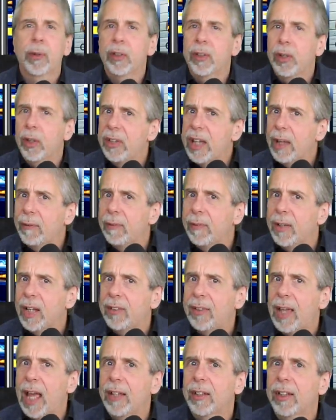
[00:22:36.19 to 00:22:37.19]
but
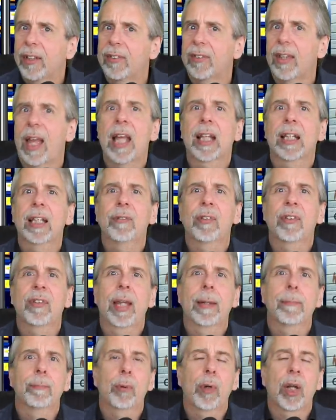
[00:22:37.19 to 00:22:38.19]
nevertheless had exactly the
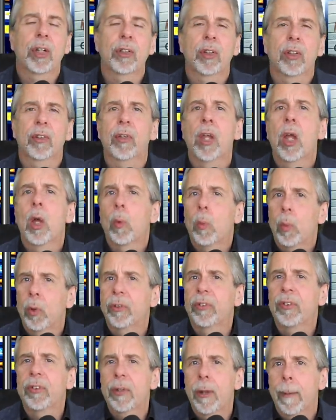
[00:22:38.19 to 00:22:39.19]
same pressures
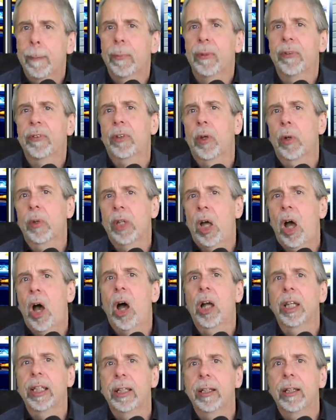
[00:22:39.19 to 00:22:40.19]
once numbers got
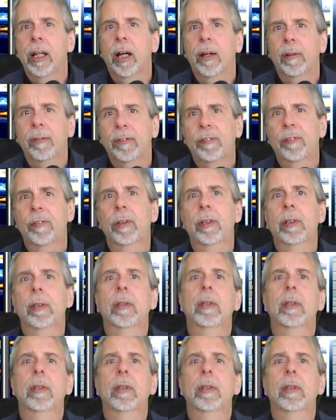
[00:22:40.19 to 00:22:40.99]
high enough.